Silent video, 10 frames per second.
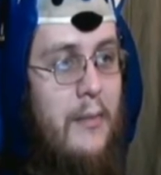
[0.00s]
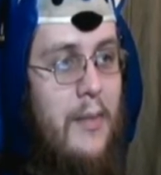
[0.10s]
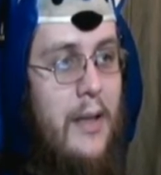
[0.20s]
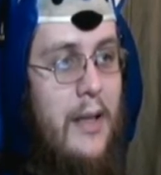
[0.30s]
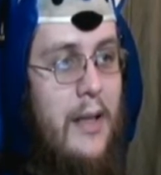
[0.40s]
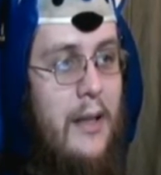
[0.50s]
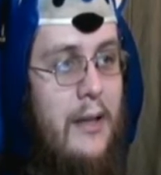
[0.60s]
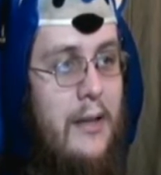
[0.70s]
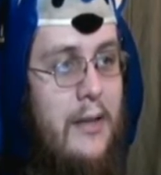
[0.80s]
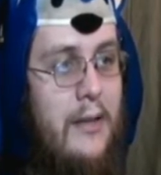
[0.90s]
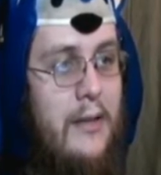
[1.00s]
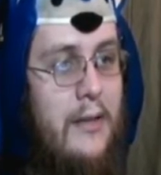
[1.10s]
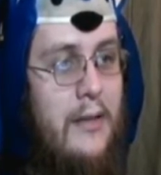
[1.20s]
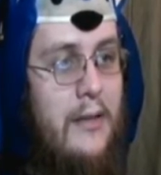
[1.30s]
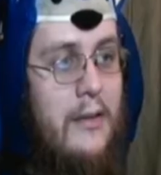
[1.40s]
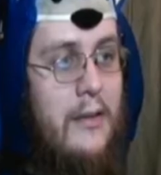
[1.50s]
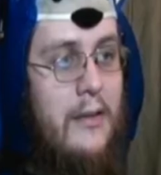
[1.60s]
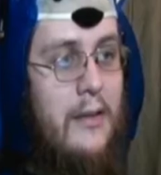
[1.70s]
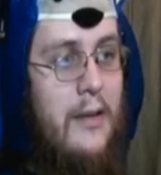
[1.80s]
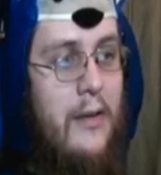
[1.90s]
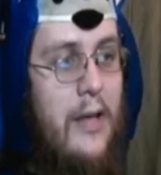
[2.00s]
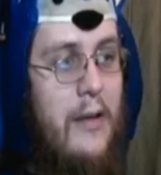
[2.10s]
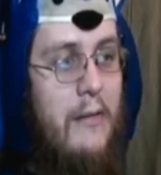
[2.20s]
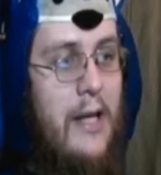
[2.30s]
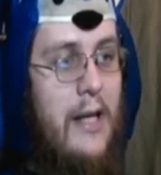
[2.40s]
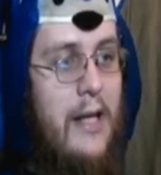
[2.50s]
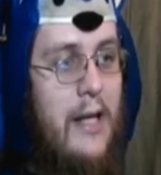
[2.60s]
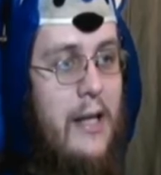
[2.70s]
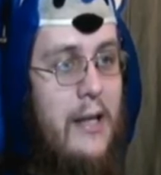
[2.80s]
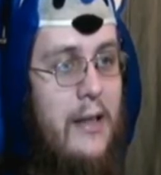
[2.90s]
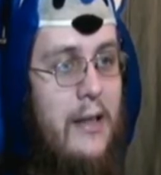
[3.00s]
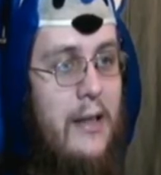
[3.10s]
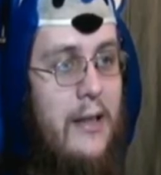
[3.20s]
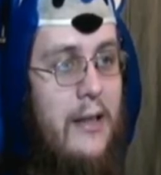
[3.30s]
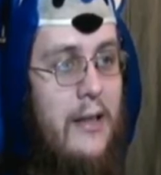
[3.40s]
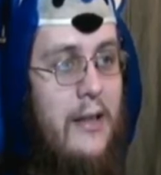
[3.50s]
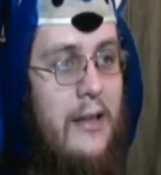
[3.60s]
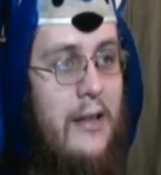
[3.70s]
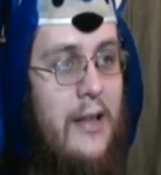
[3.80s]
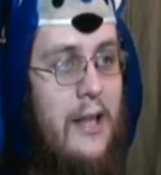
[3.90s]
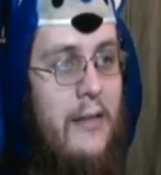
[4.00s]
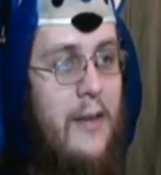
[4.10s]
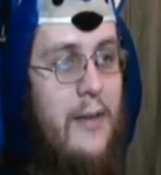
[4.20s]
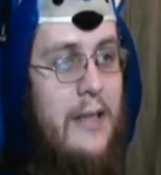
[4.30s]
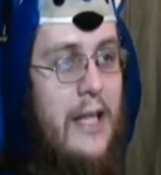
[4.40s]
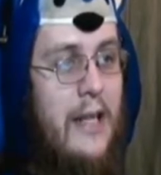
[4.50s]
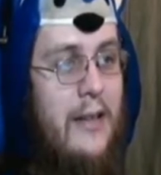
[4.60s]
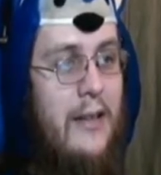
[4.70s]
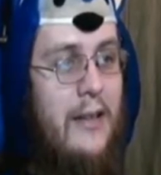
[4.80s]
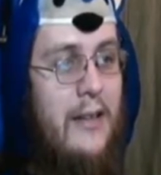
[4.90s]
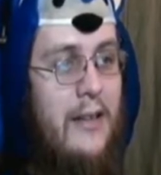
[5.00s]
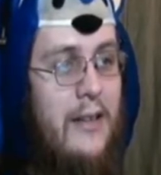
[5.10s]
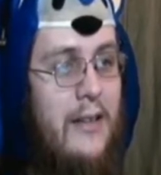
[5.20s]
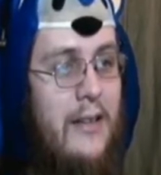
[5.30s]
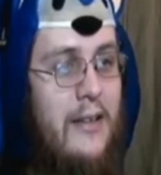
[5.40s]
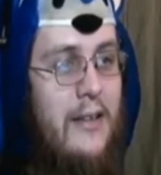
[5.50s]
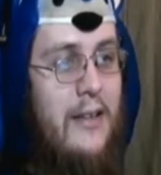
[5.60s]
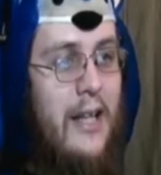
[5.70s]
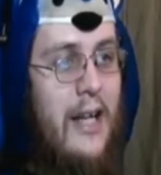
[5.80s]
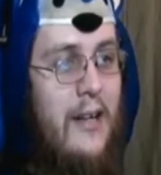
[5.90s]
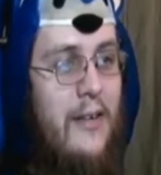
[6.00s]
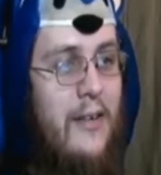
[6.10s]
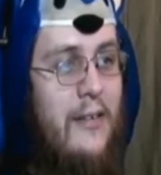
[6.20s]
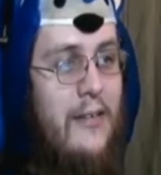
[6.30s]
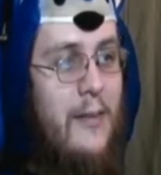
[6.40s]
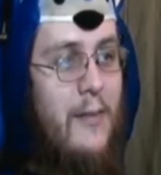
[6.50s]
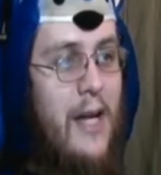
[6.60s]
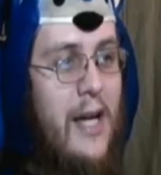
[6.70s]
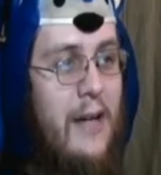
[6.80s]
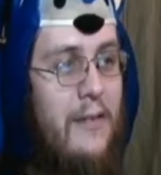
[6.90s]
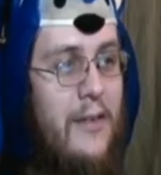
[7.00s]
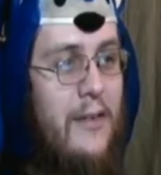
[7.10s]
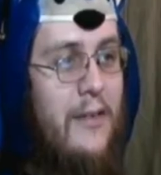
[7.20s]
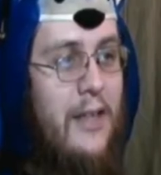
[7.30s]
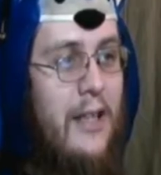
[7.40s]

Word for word: but the creator of Edd n Eddy, like if he was there, like I don't know, I might have to.